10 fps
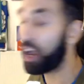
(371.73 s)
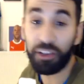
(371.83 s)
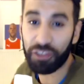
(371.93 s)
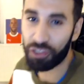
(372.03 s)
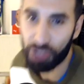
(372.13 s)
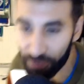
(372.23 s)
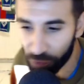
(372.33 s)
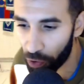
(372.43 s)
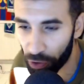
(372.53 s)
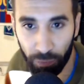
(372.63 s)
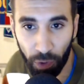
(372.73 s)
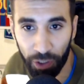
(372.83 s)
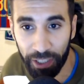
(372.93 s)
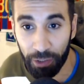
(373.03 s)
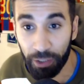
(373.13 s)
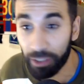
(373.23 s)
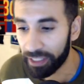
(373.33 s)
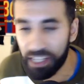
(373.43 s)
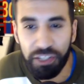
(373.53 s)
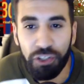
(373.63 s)
other stuff going on right now that
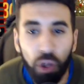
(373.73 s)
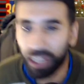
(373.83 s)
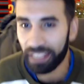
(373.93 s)
he's not